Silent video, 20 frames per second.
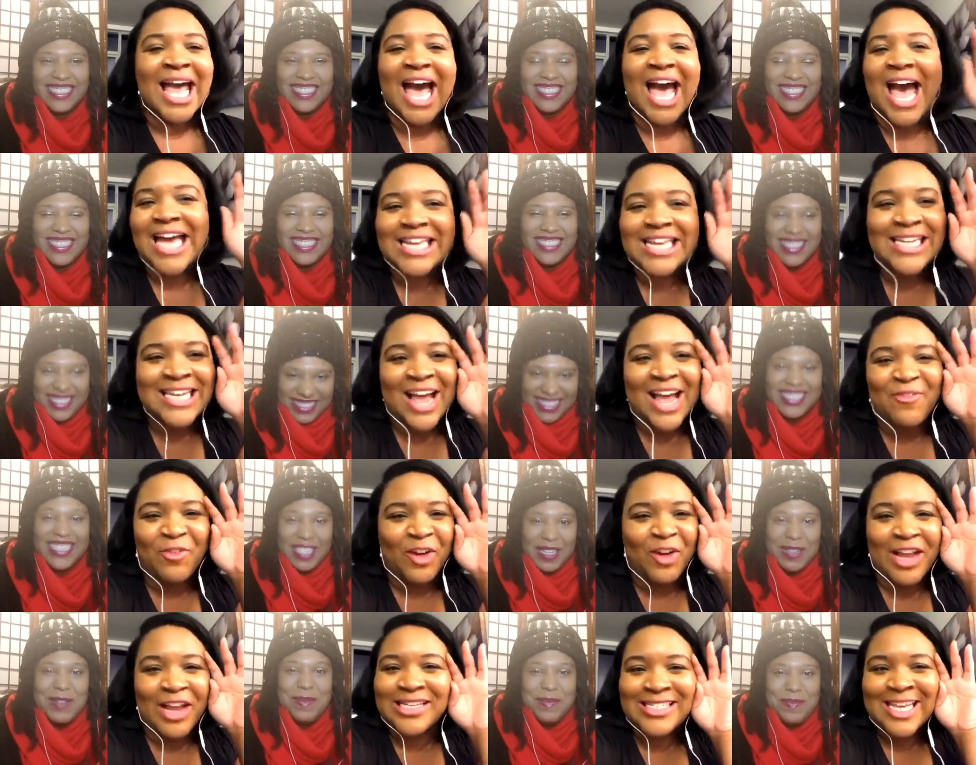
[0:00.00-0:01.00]
Speaker 1: I did not
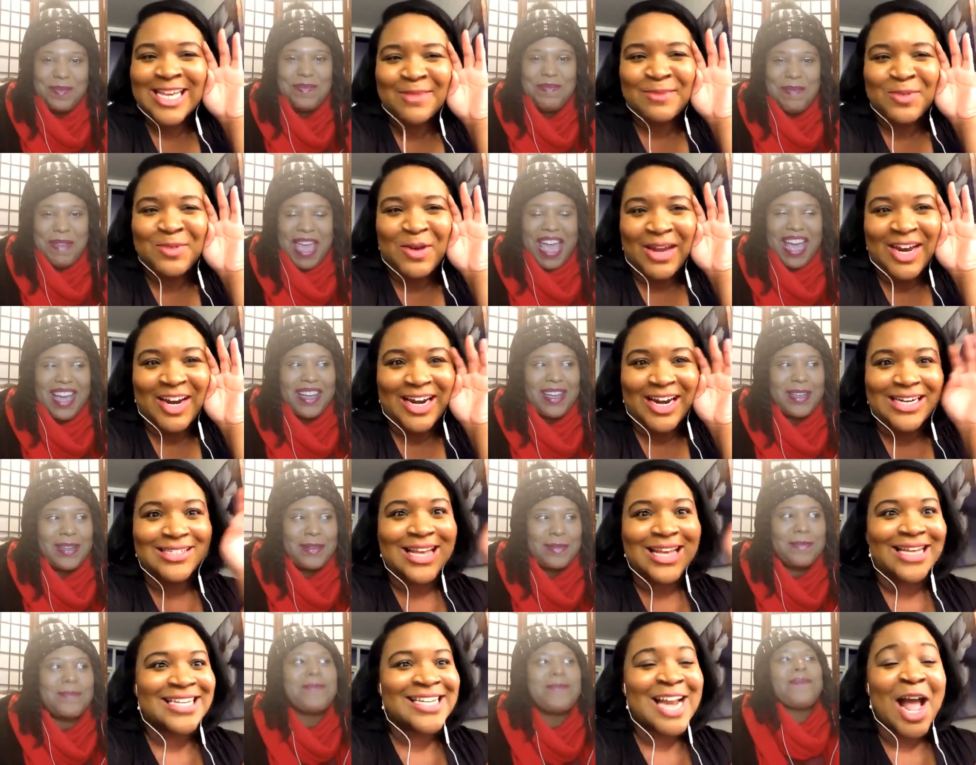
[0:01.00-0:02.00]
forget Samuel yeah. Harris.
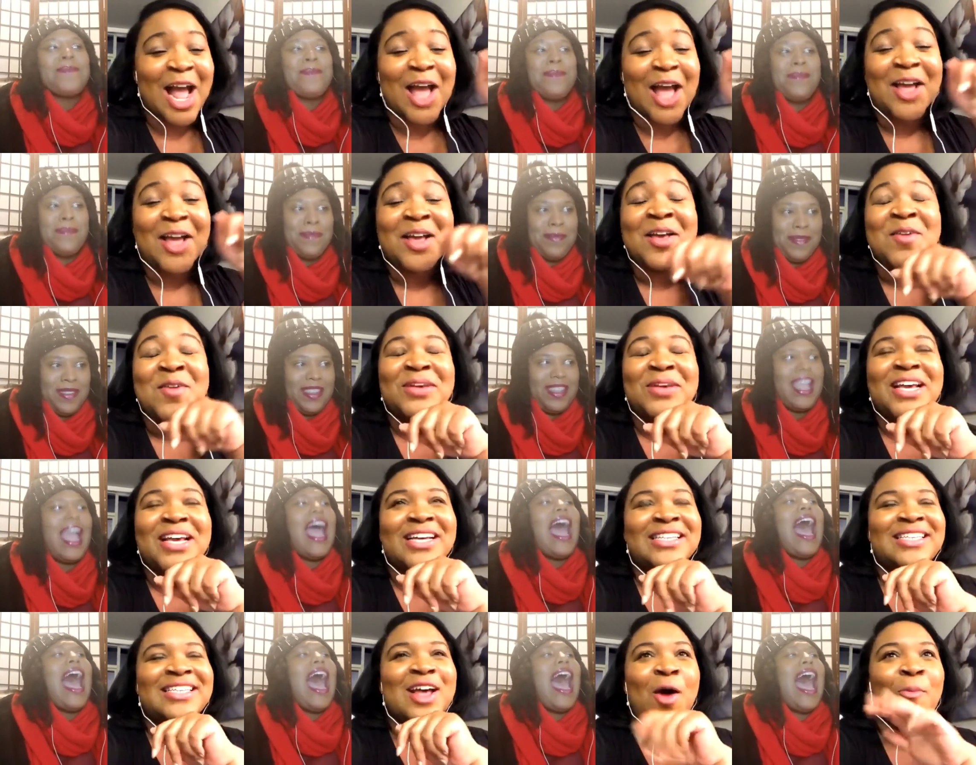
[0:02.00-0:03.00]
I did not because
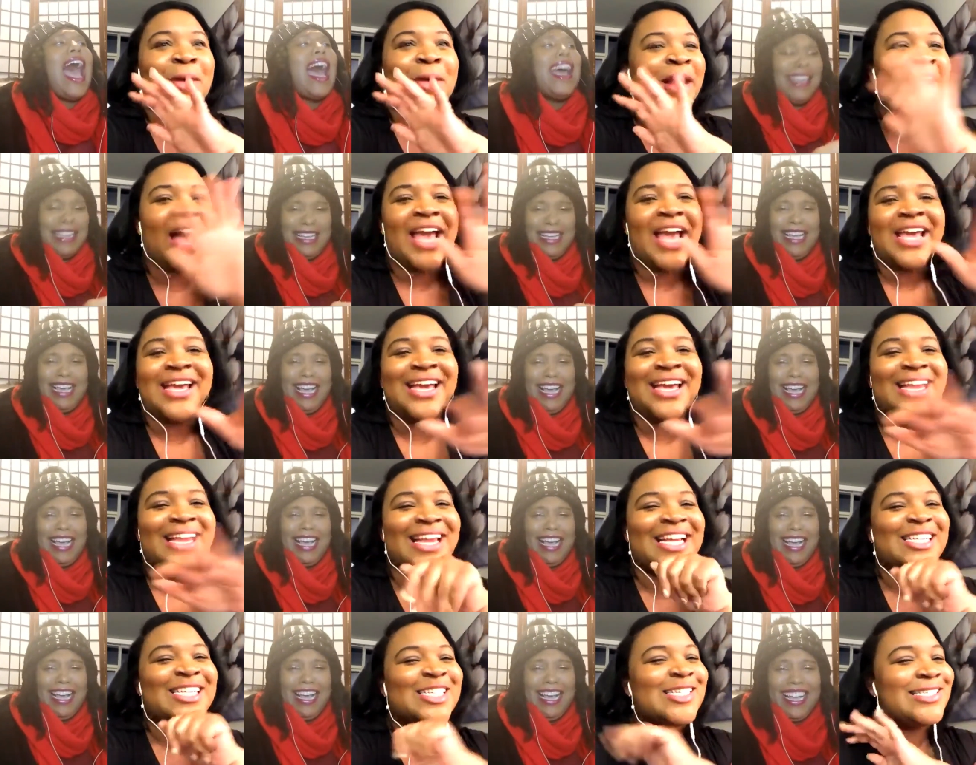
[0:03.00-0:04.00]
oh my god, he,
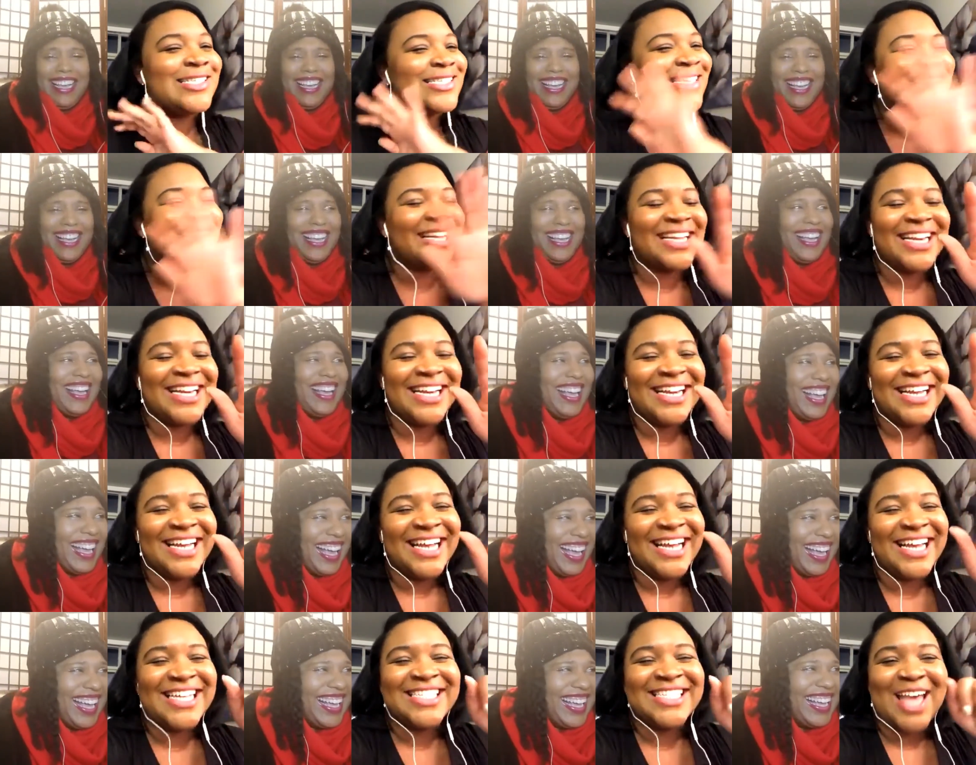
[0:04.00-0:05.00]
he just
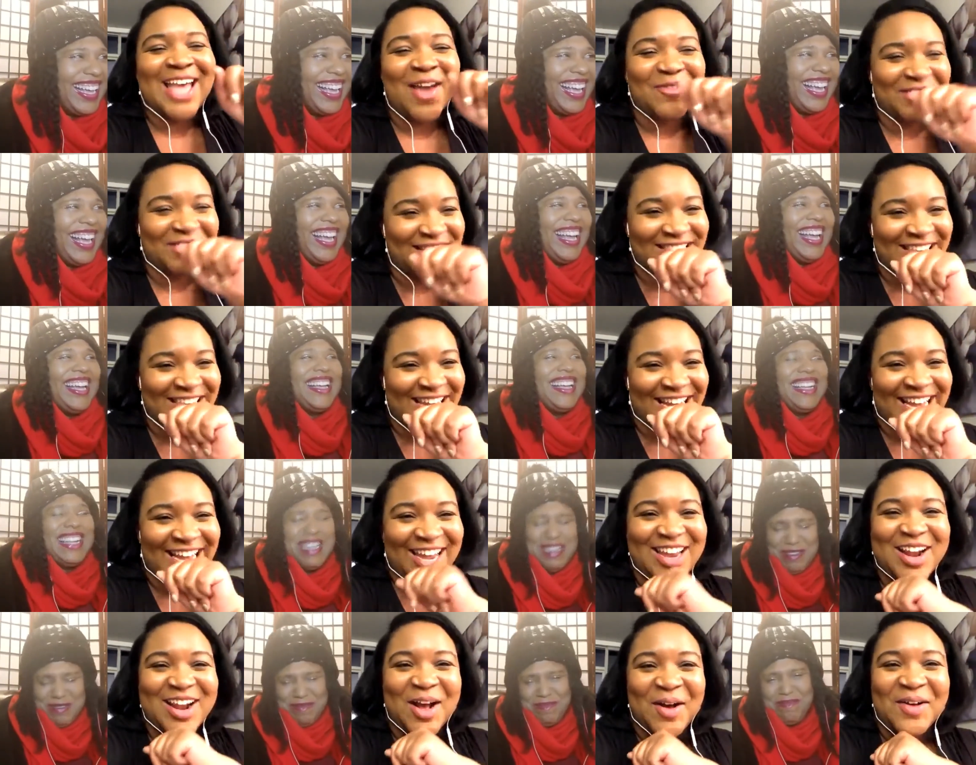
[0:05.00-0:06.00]
he's everything.
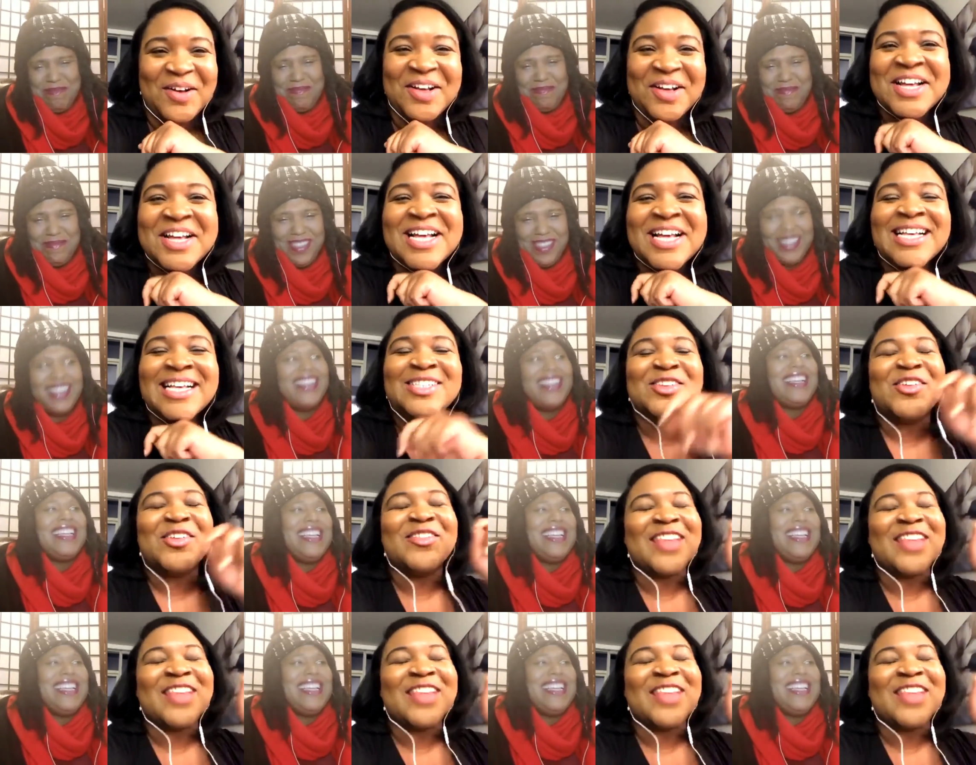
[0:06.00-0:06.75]
You know. So